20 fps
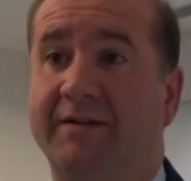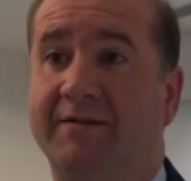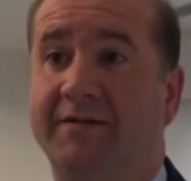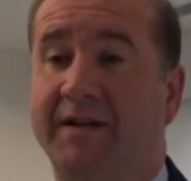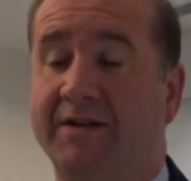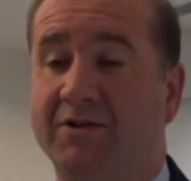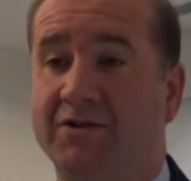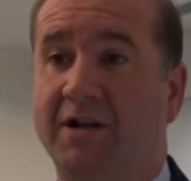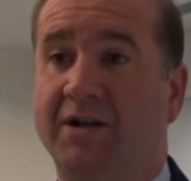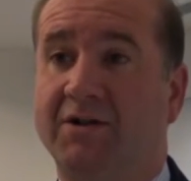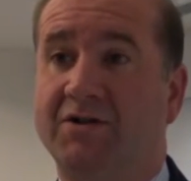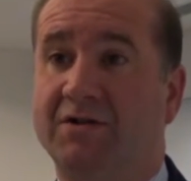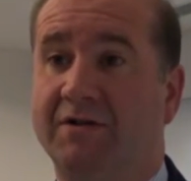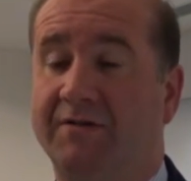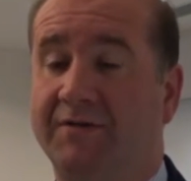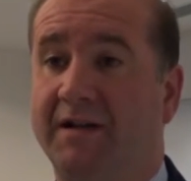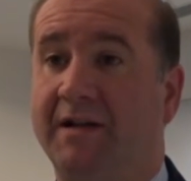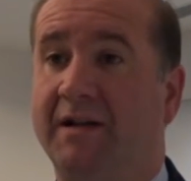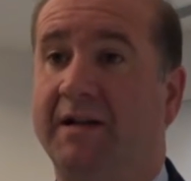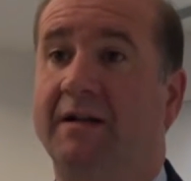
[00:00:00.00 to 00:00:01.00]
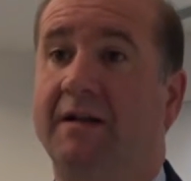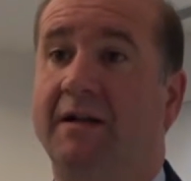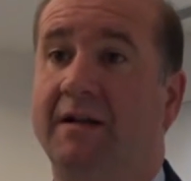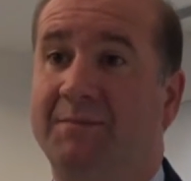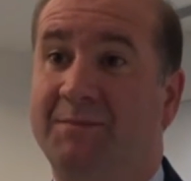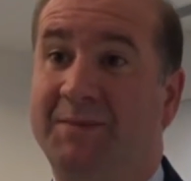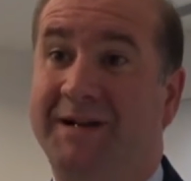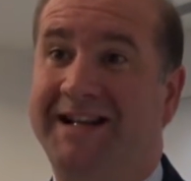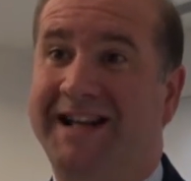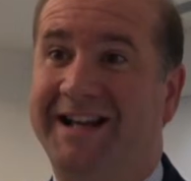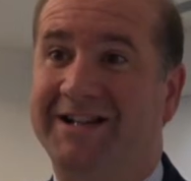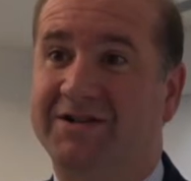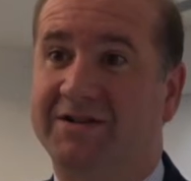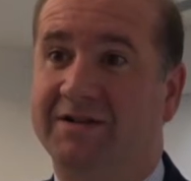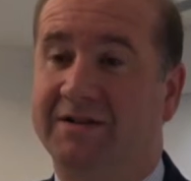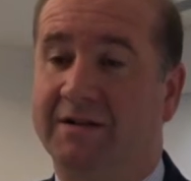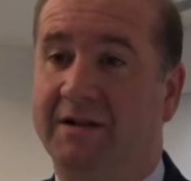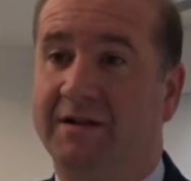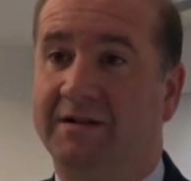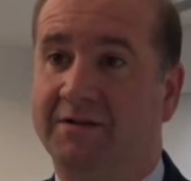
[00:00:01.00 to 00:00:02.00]
of the introduction of the
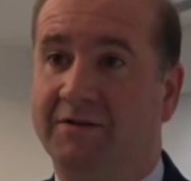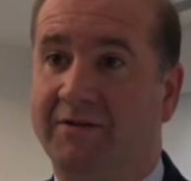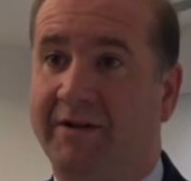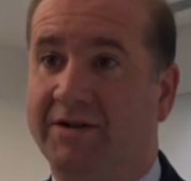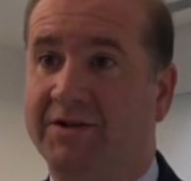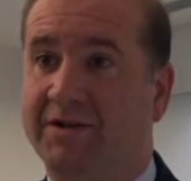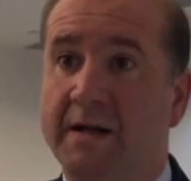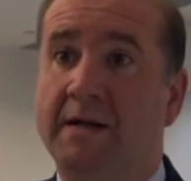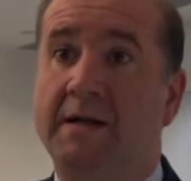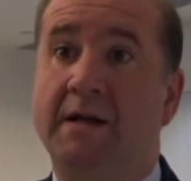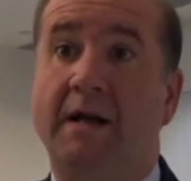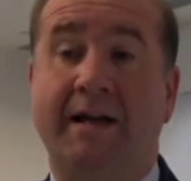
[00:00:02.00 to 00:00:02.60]
mediation direction.